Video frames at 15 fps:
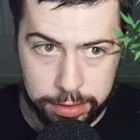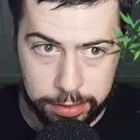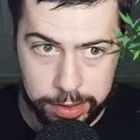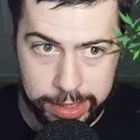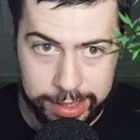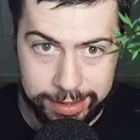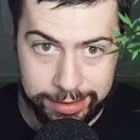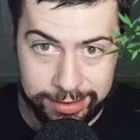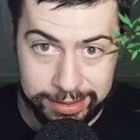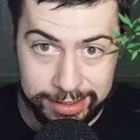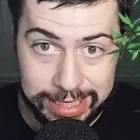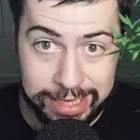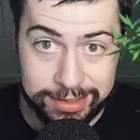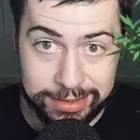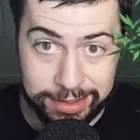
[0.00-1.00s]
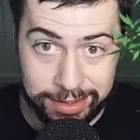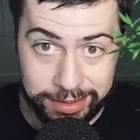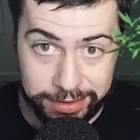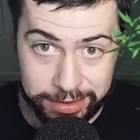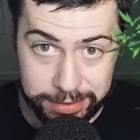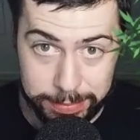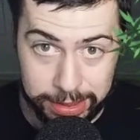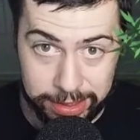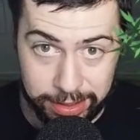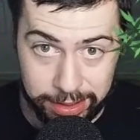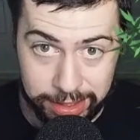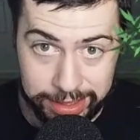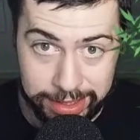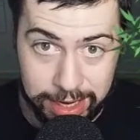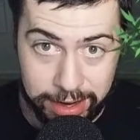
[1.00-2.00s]
All right, cast another spell.
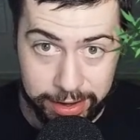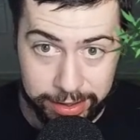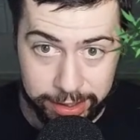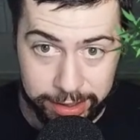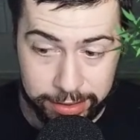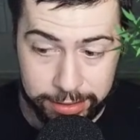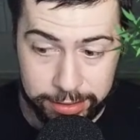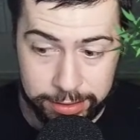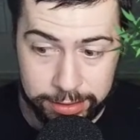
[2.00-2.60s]
I dare you.